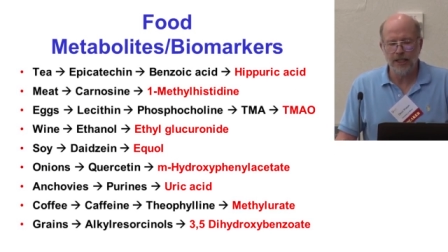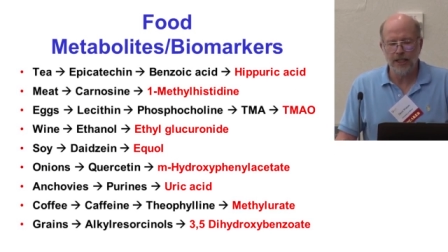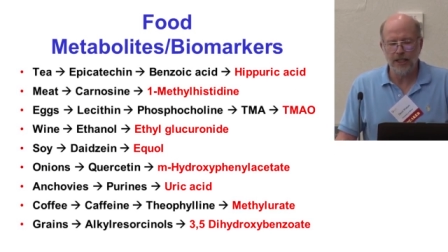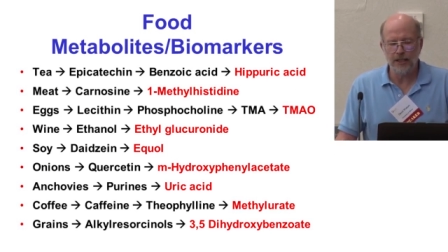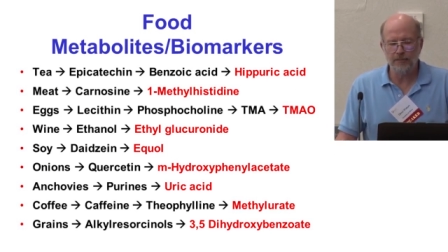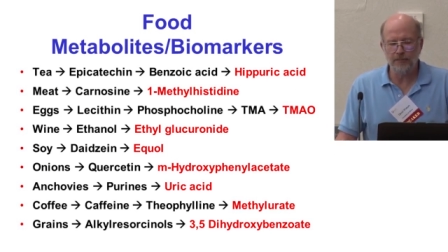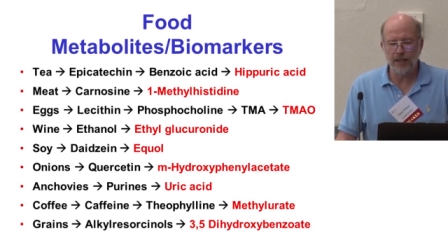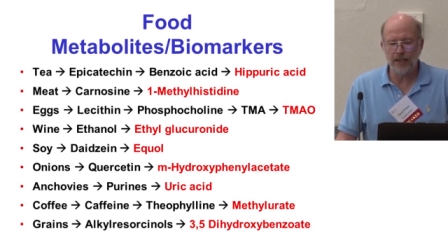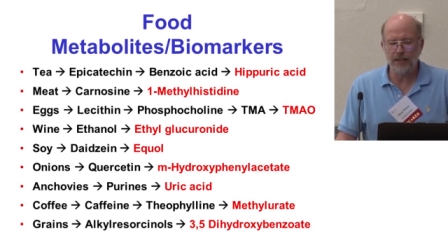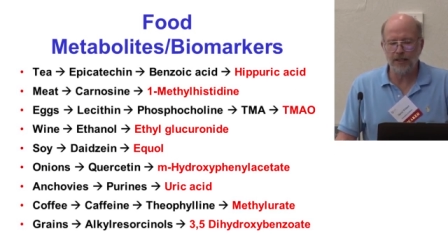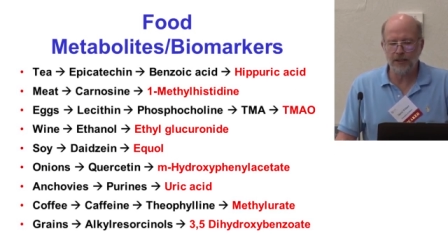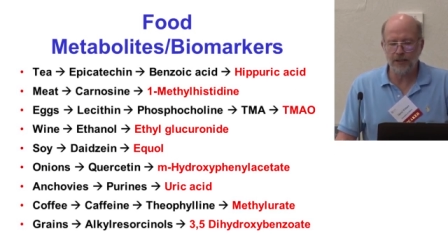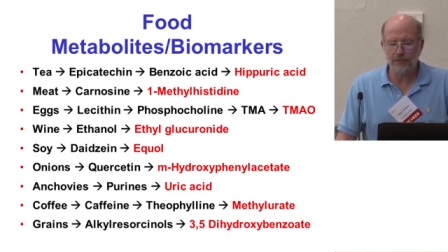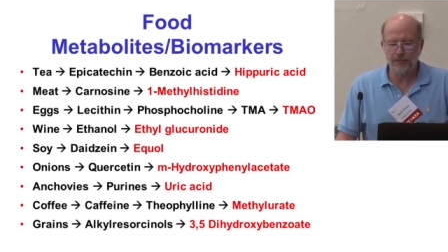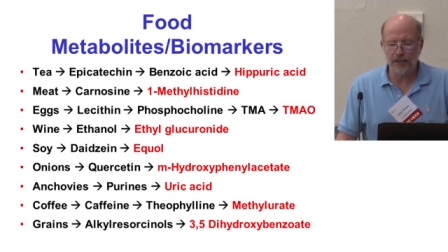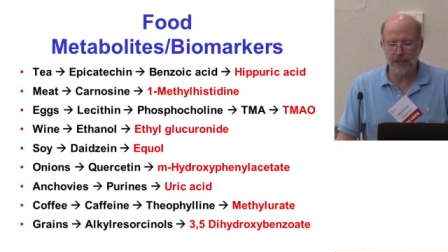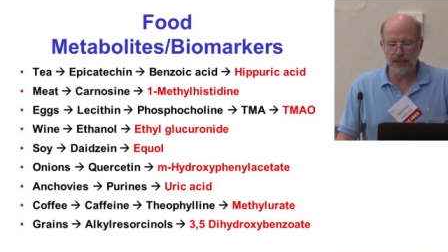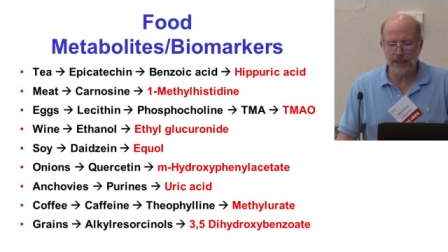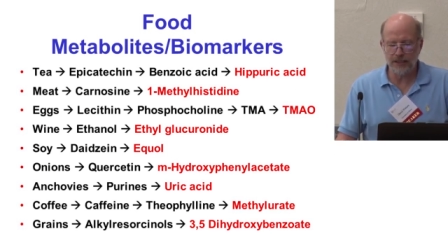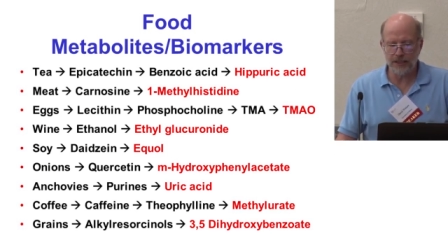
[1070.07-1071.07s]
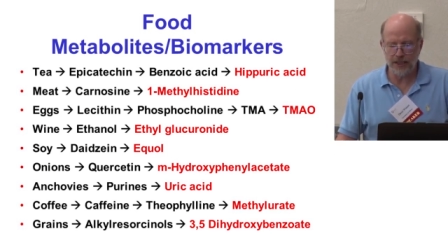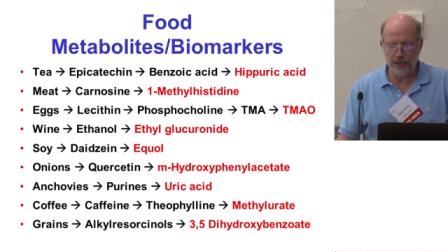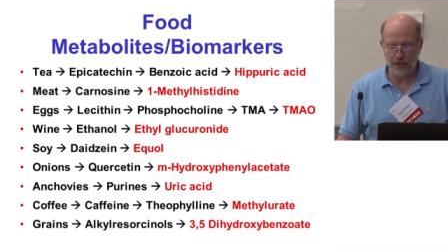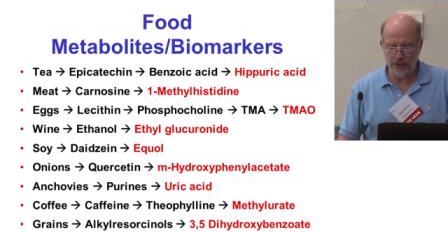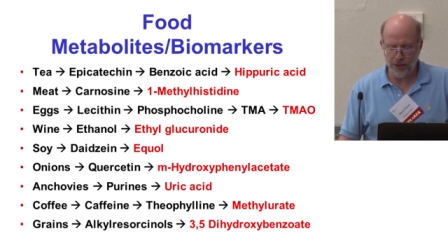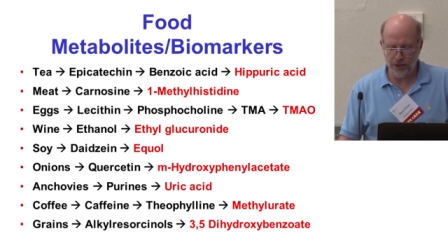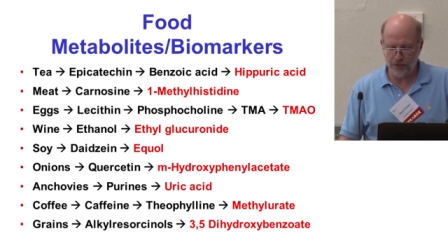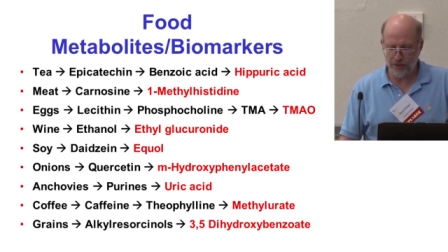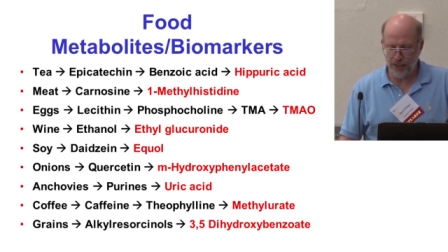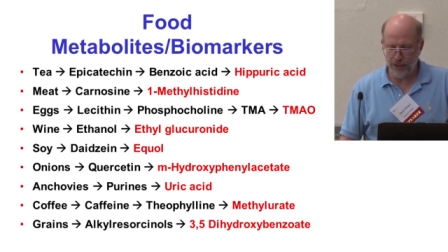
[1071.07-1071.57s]
and many of them, as I say, are
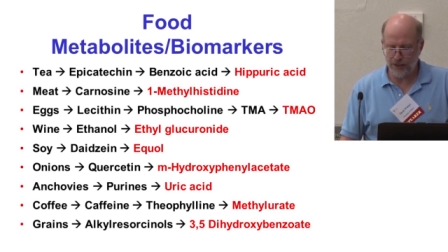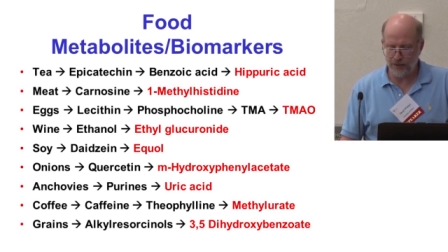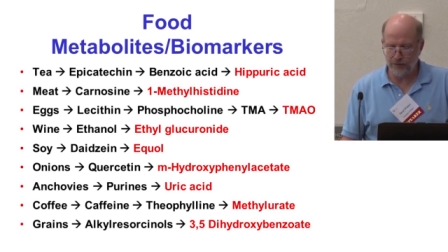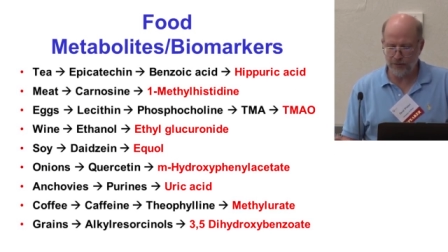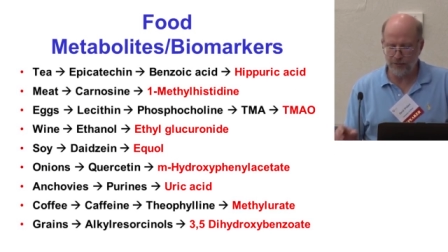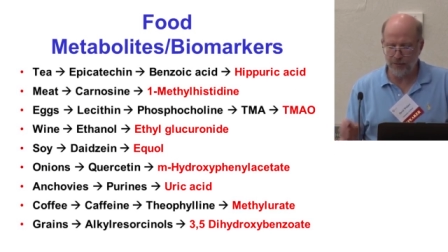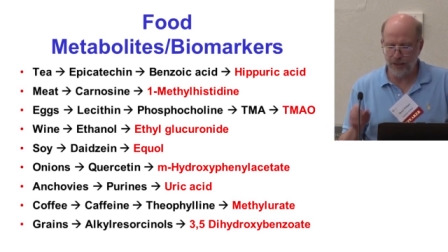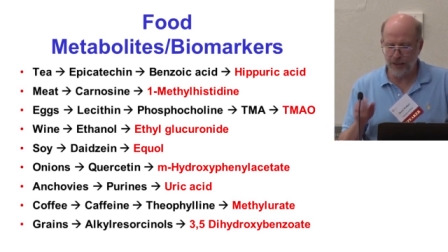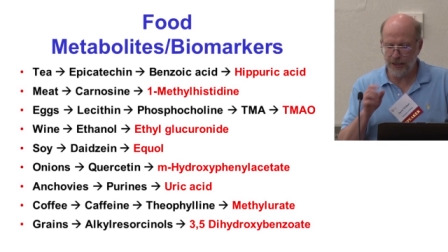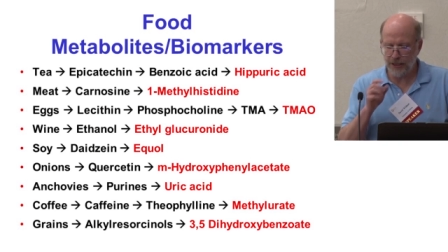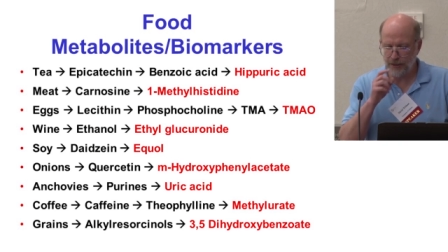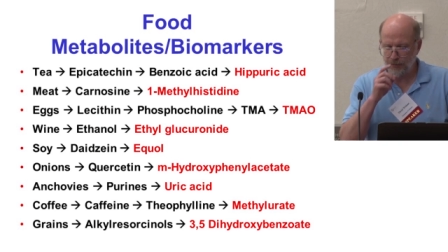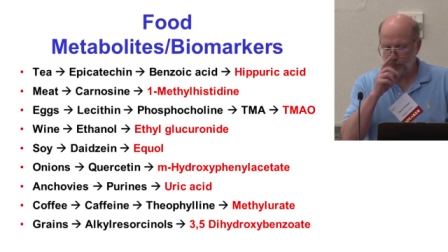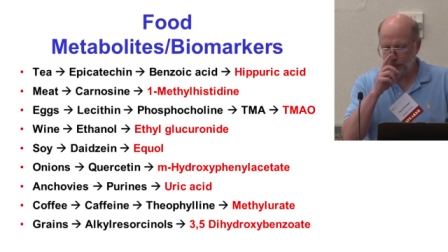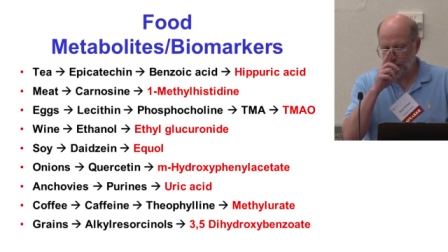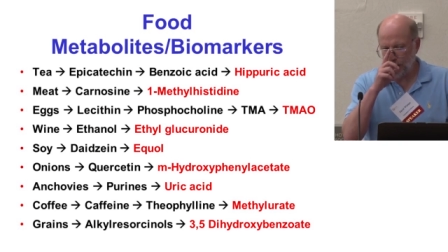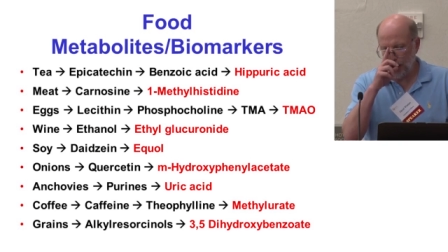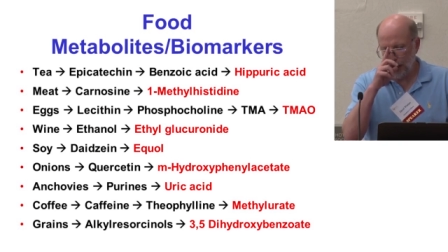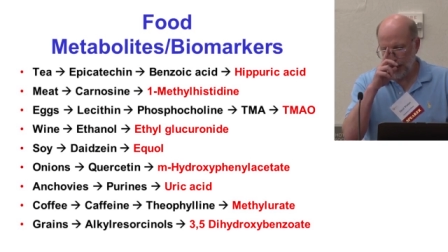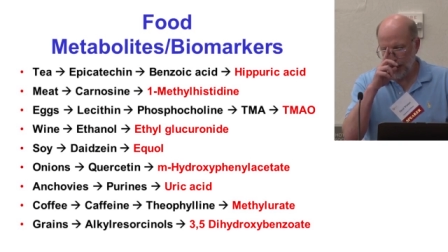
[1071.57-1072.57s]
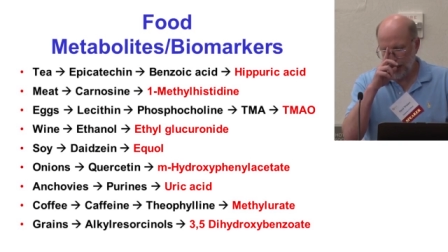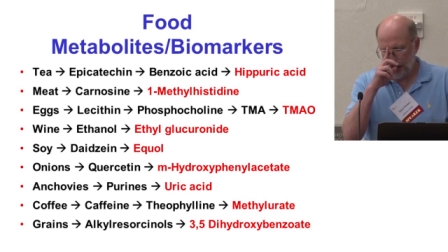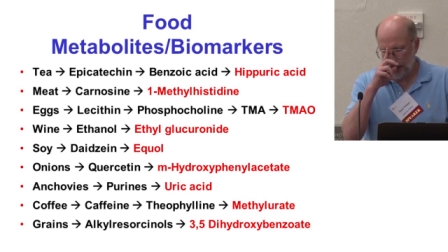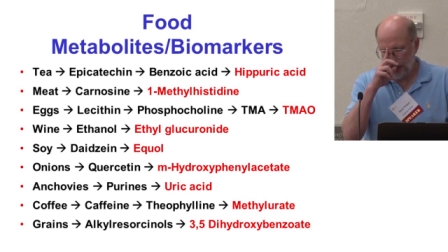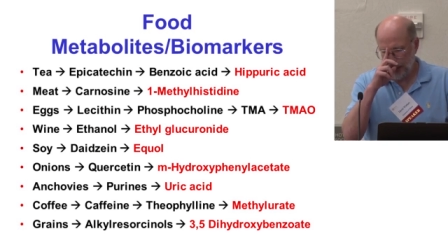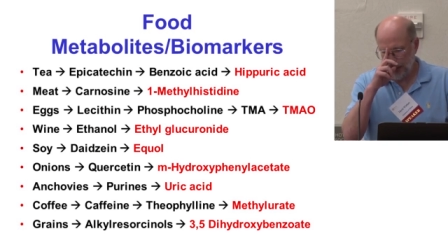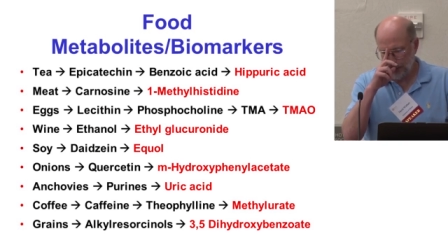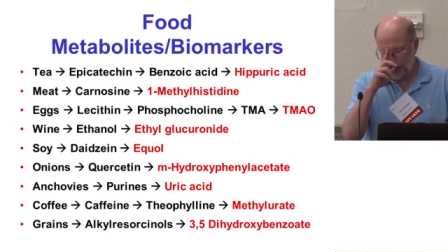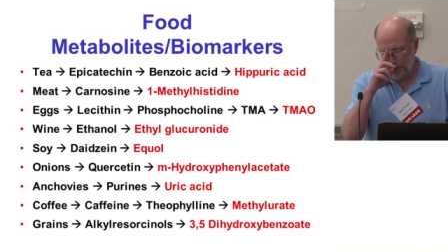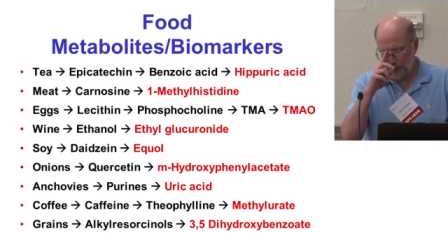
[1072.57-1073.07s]
transformation
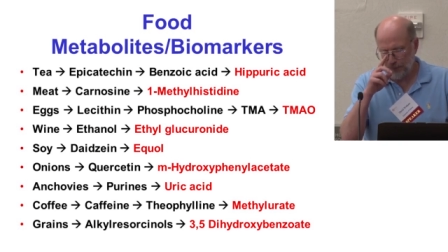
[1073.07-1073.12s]
products.